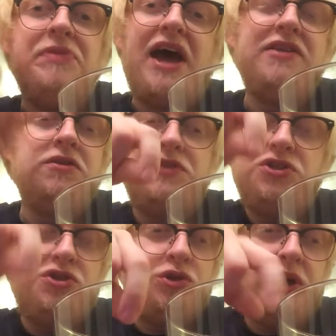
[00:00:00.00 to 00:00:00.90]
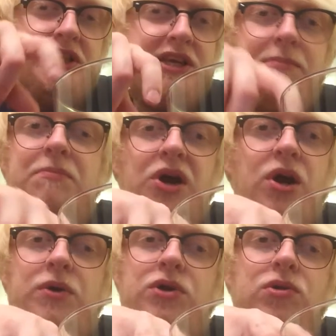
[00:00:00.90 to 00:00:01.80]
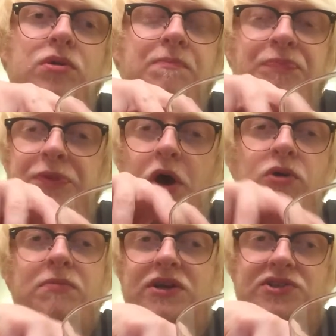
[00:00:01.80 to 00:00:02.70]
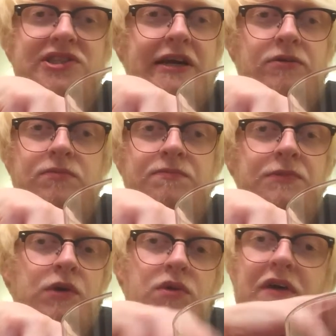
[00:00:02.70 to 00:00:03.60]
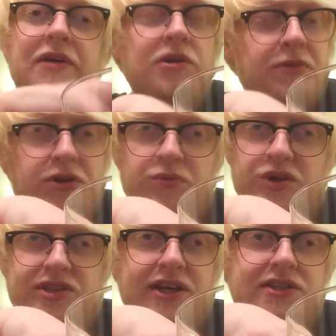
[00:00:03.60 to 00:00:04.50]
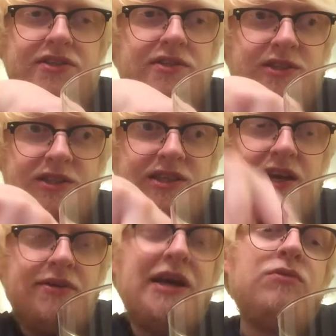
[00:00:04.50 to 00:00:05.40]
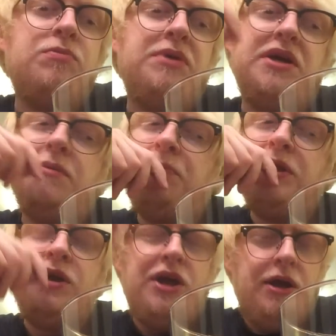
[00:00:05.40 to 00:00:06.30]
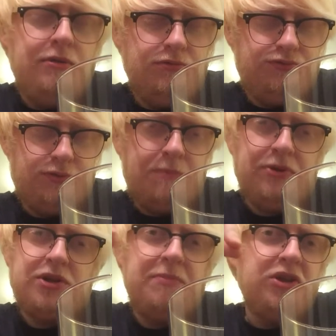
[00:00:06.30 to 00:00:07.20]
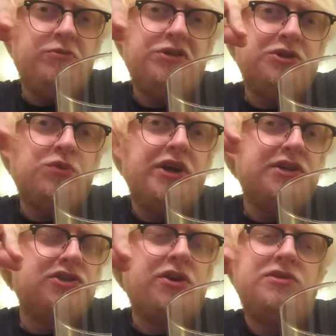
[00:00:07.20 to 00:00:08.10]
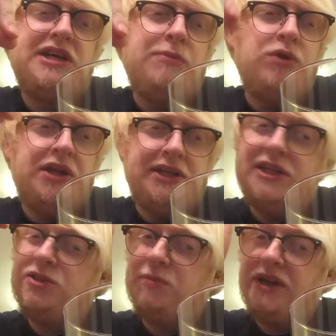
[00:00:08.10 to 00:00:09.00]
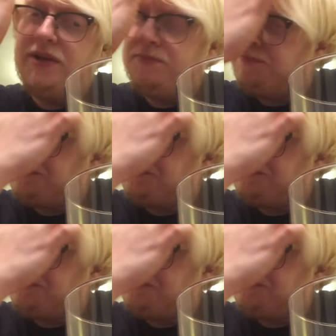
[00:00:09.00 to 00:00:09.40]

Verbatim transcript: I'd love to just try the Imperial Oatmeal Stout without the blueberries added to see how that would be. But the blueberries work so damn well in this beer.